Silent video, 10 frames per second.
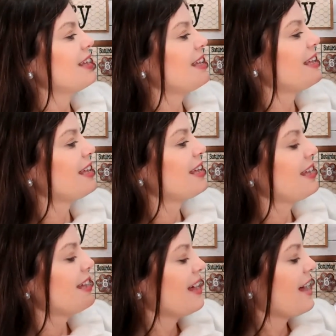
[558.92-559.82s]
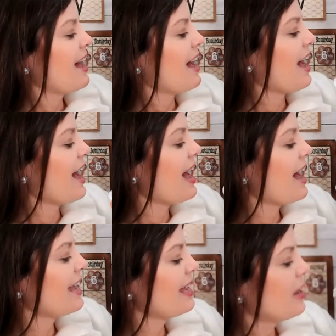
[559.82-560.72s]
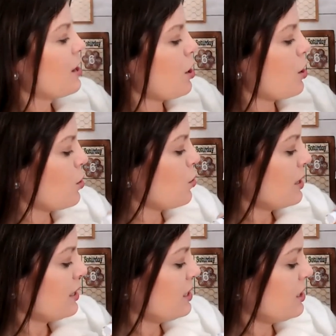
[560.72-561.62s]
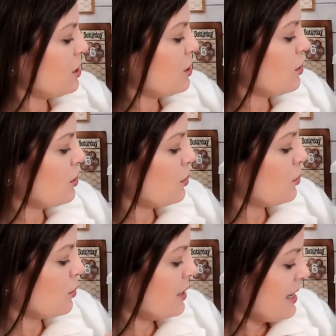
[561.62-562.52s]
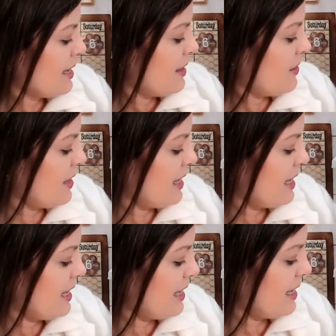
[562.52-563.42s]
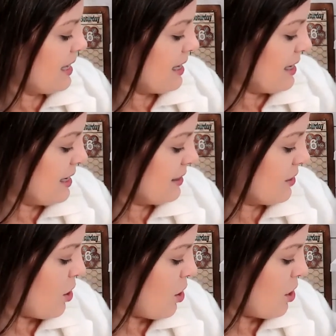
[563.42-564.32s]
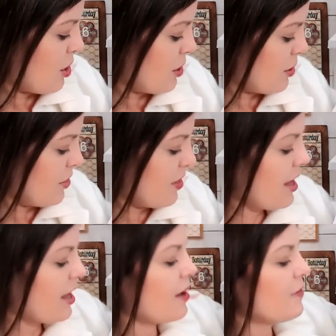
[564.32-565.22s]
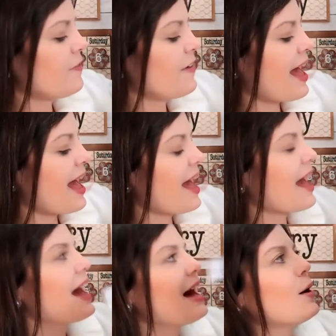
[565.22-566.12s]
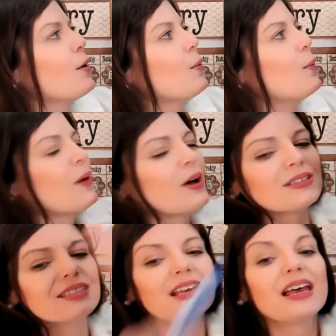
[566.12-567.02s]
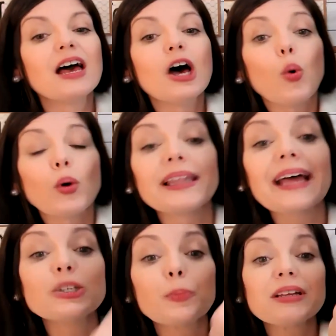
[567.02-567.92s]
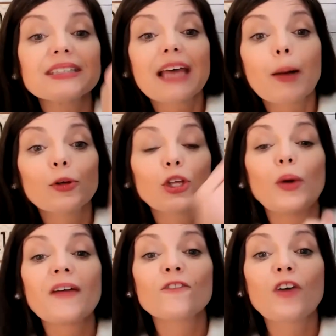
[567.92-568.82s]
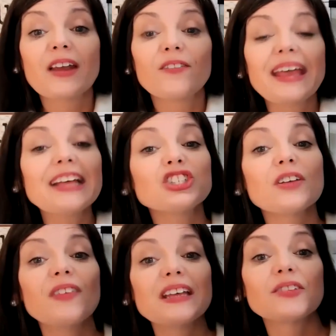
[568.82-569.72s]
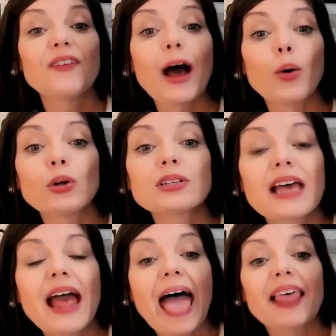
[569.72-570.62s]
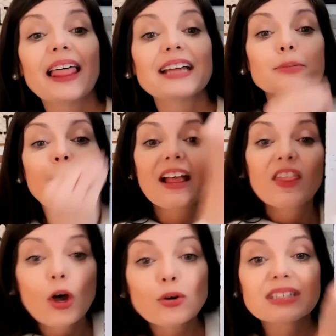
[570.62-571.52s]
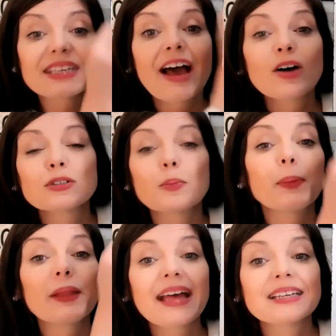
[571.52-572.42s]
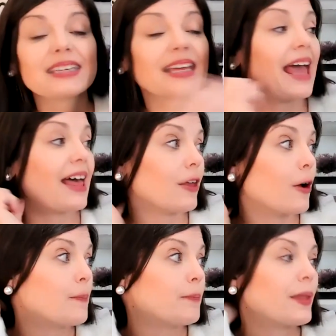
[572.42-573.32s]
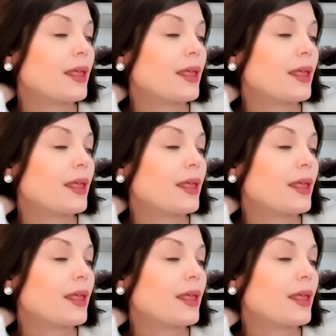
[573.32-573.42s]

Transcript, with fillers: E, I, O, U. These are the vowels. Well, let's put W in front of each of these vowels and let's make those sounds blend together.